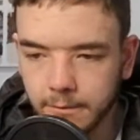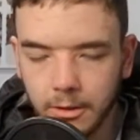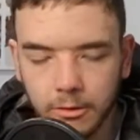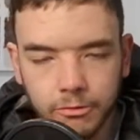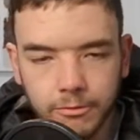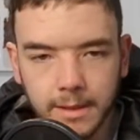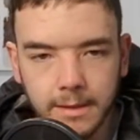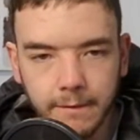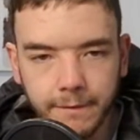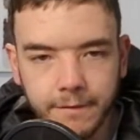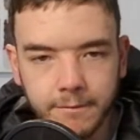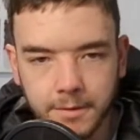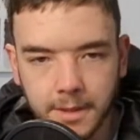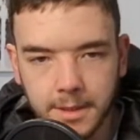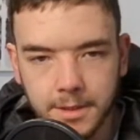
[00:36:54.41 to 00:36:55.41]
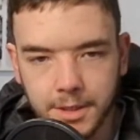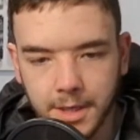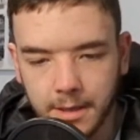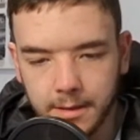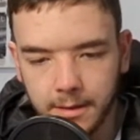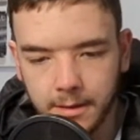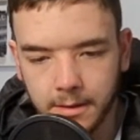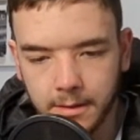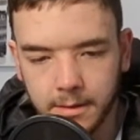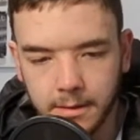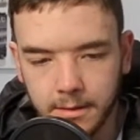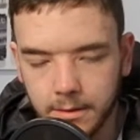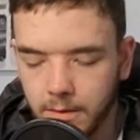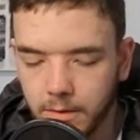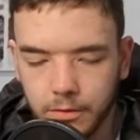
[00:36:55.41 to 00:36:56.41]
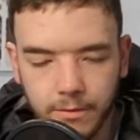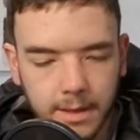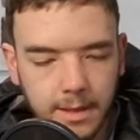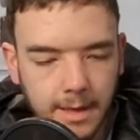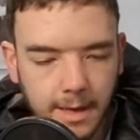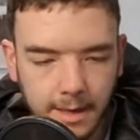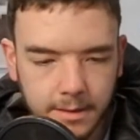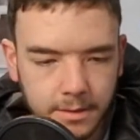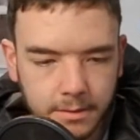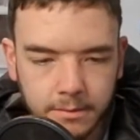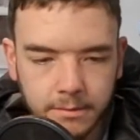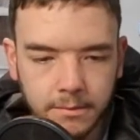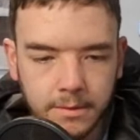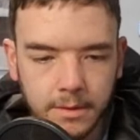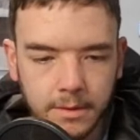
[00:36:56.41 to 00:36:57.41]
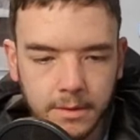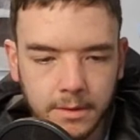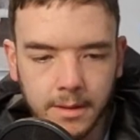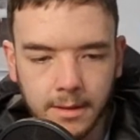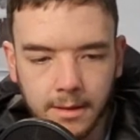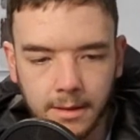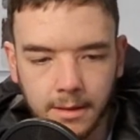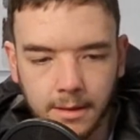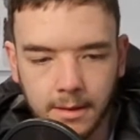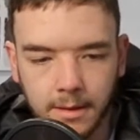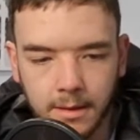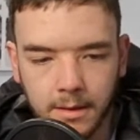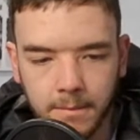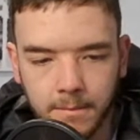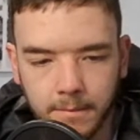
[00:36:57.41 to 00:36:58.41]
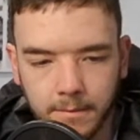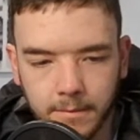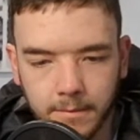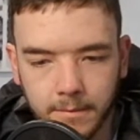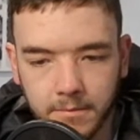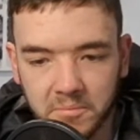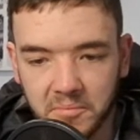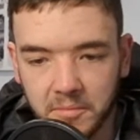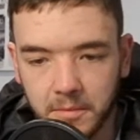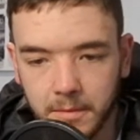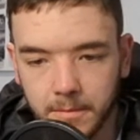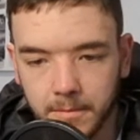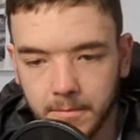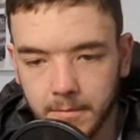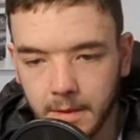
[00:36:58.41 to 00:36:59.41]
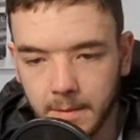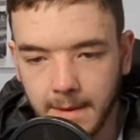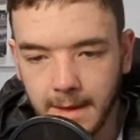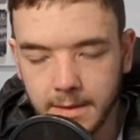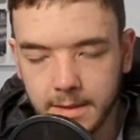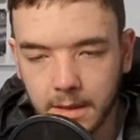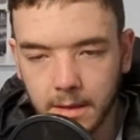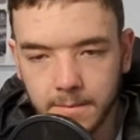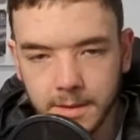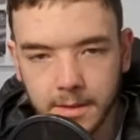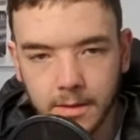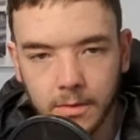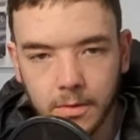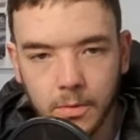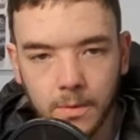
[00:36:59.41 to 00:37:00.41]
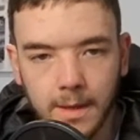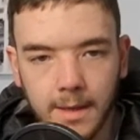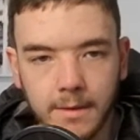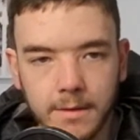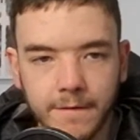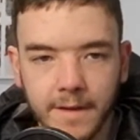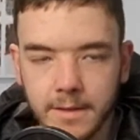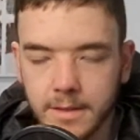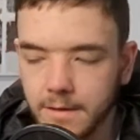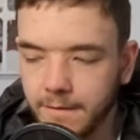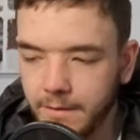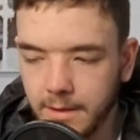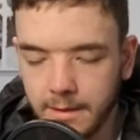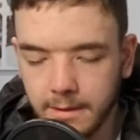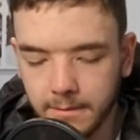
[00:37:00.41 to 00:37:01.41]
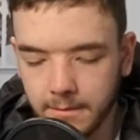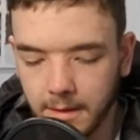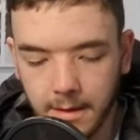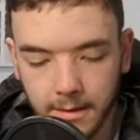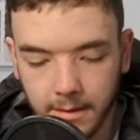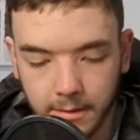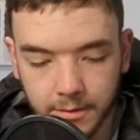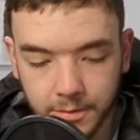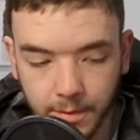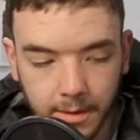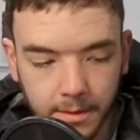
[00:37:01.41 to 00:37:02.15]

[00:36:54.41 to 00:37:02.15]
not great from Granit Xhaka. Not great at all. The amount of times he got caught out defensively as